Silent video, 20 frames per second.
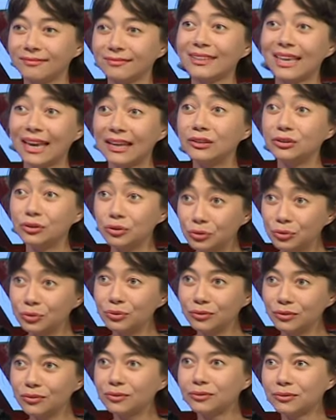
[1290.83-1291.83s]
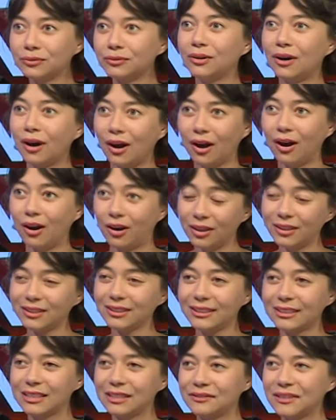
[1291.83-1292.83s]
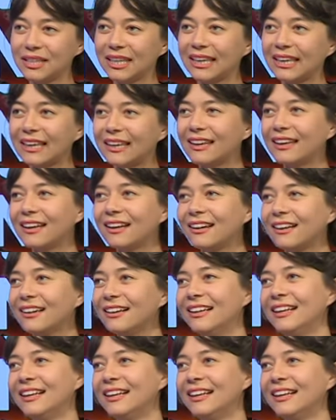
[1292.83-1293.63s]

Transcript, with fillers: can do to us living here